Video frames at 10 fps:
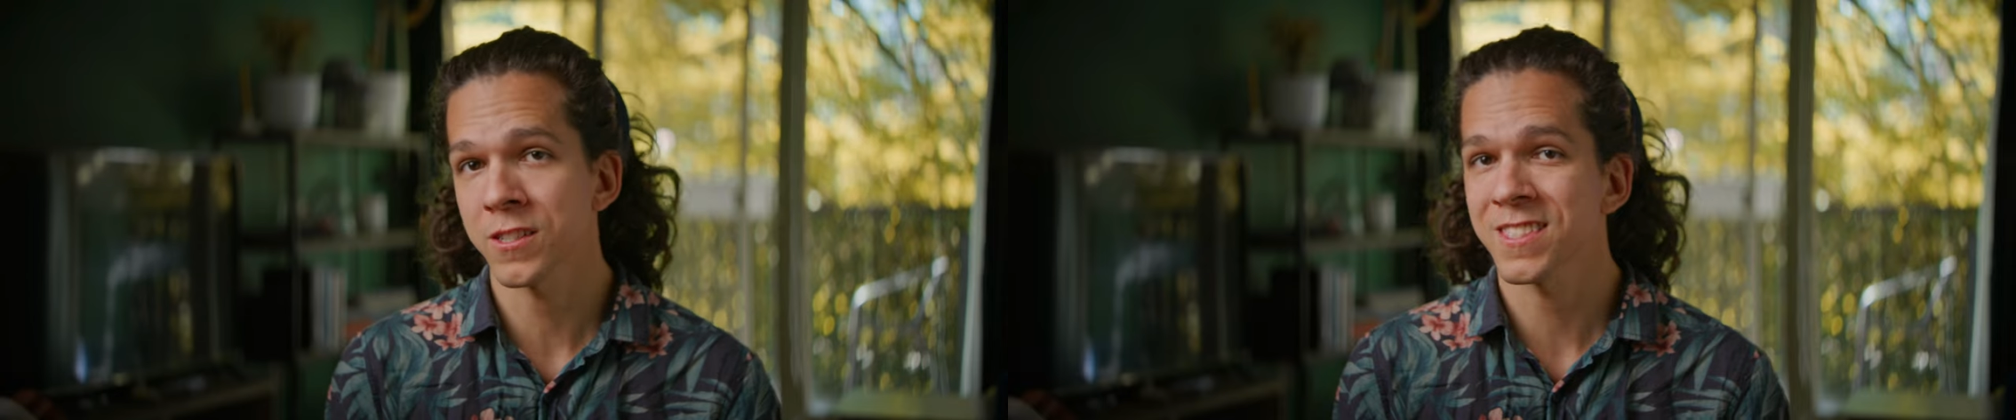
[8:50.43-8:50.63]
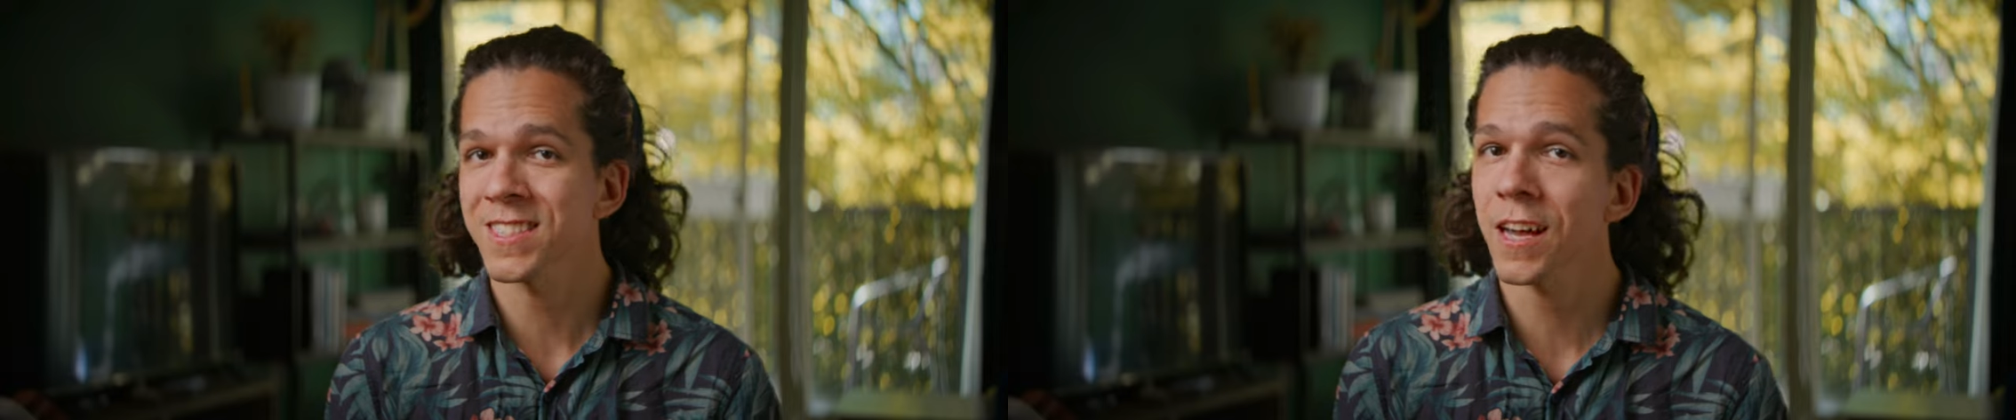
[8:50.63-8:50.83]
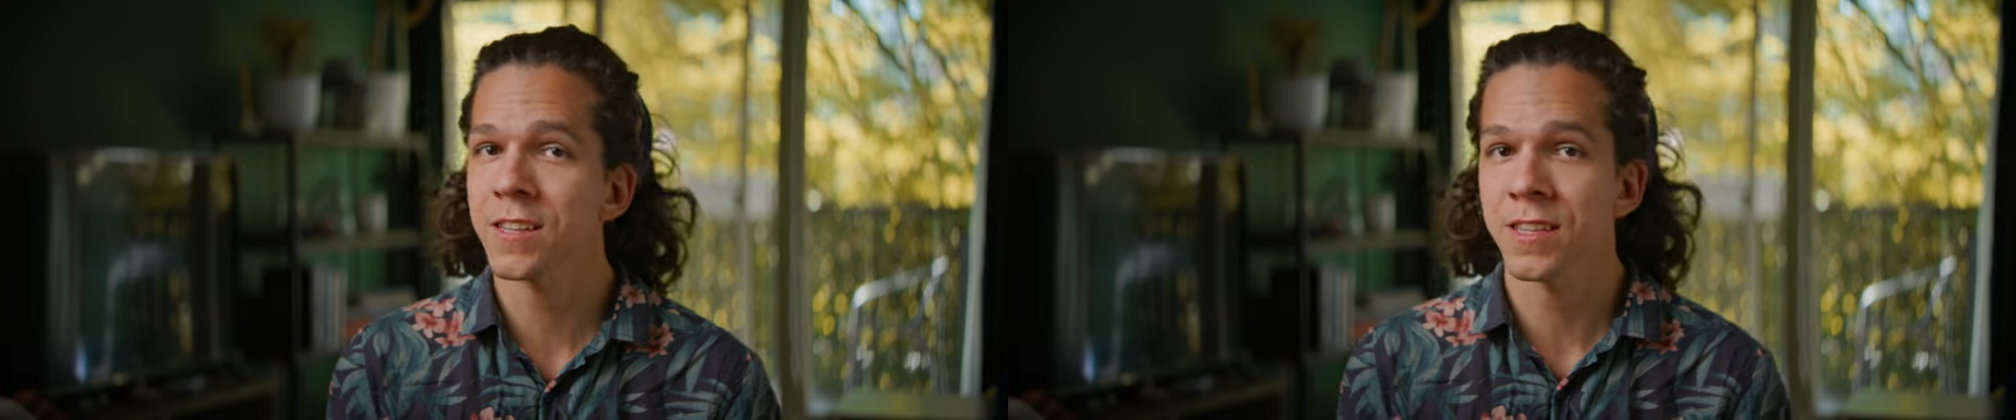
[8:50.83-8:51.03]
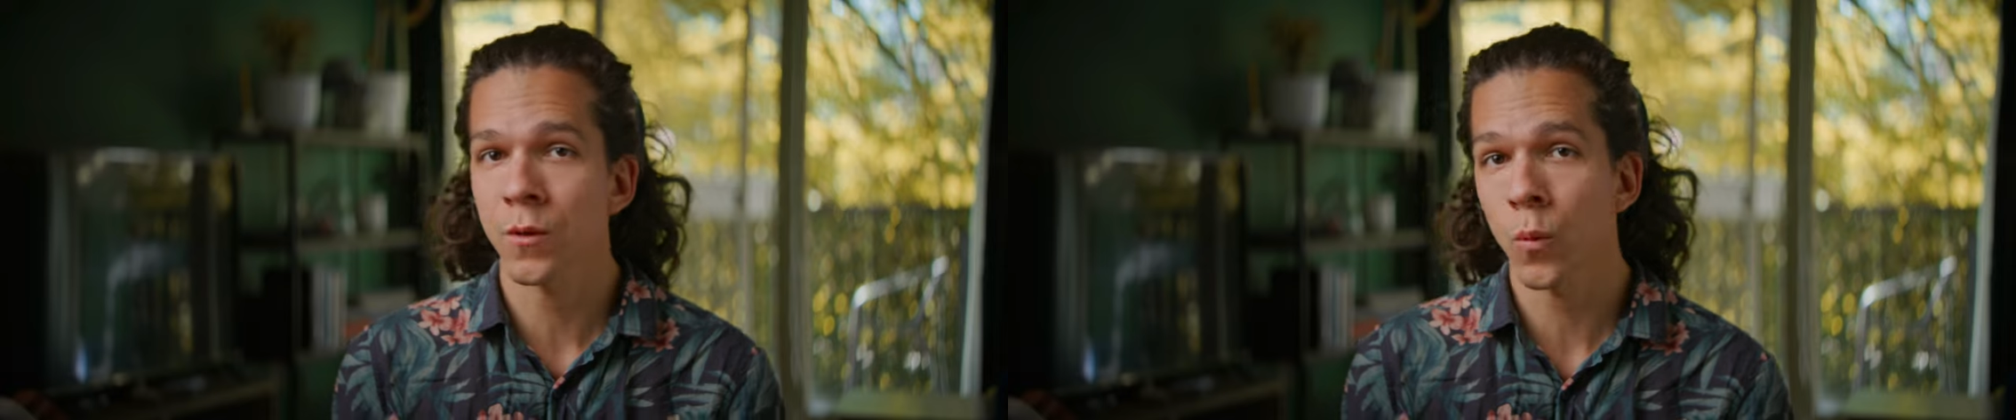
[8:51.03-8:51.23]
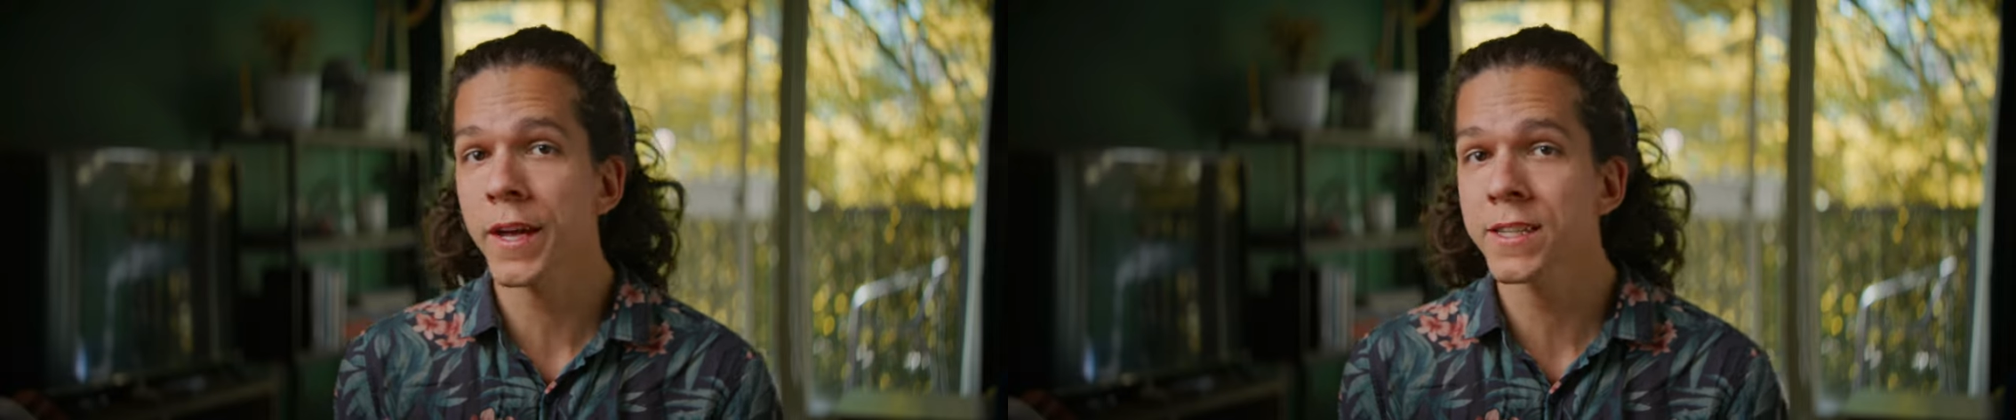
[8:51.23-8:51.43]
in size
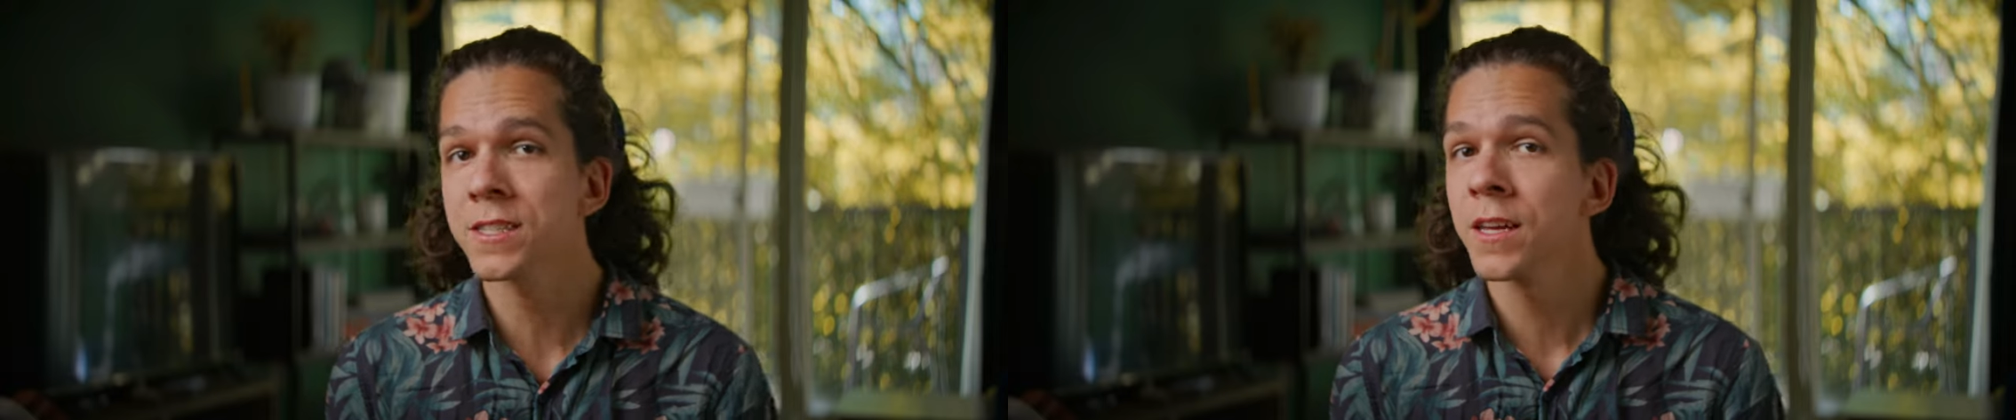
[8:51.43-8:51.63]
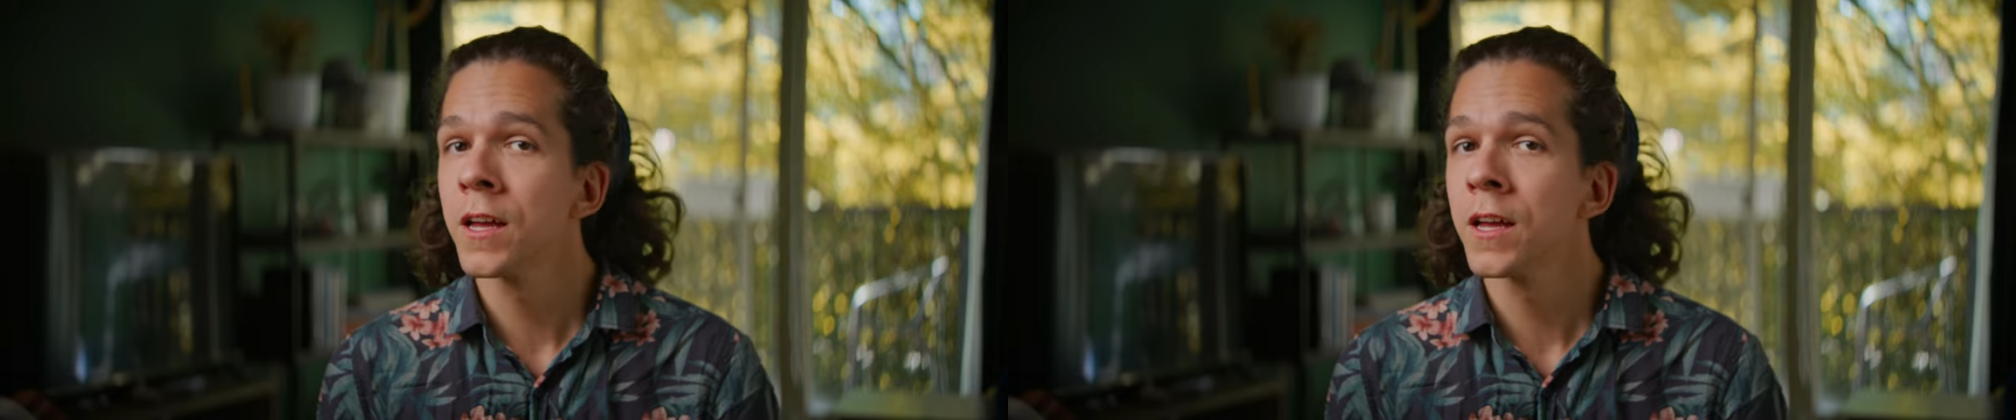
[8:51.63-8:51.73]
and weight